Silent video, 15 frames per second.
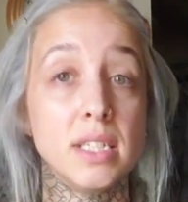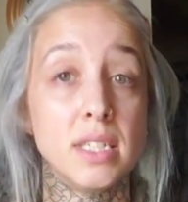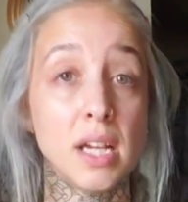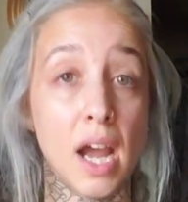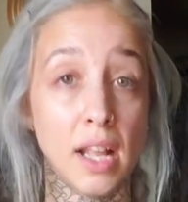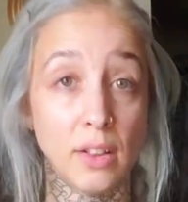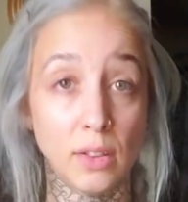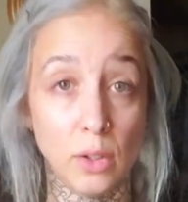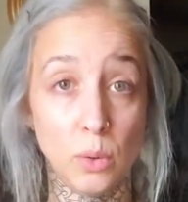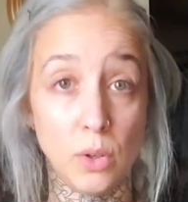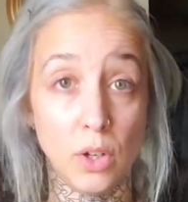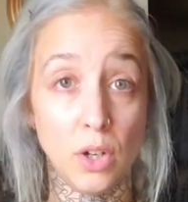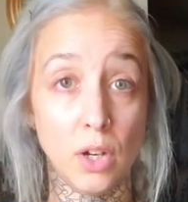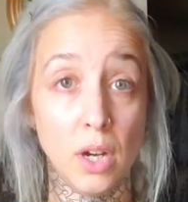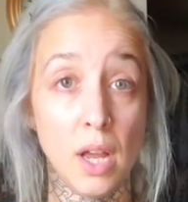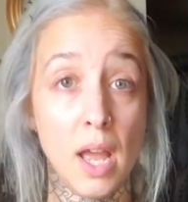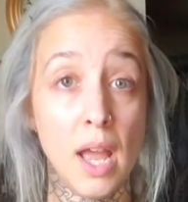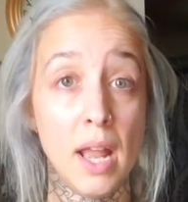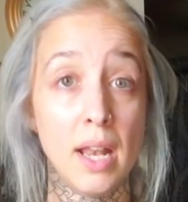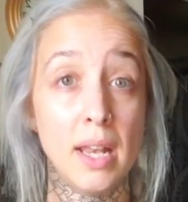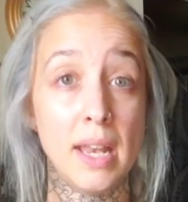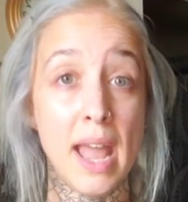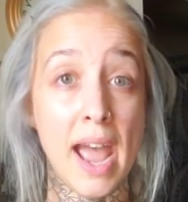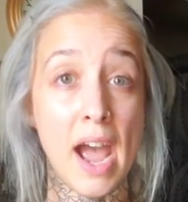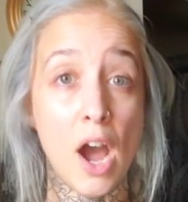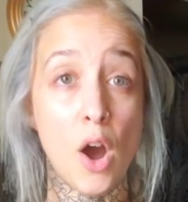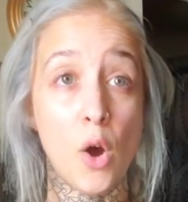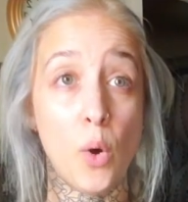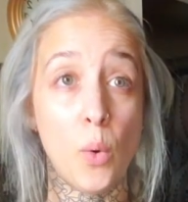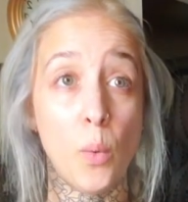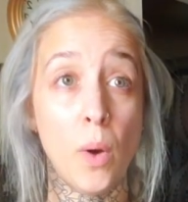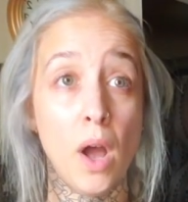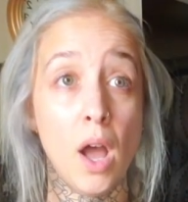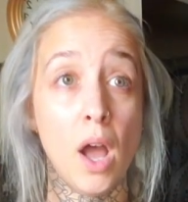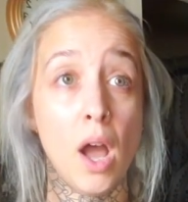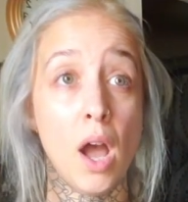diluter. Now,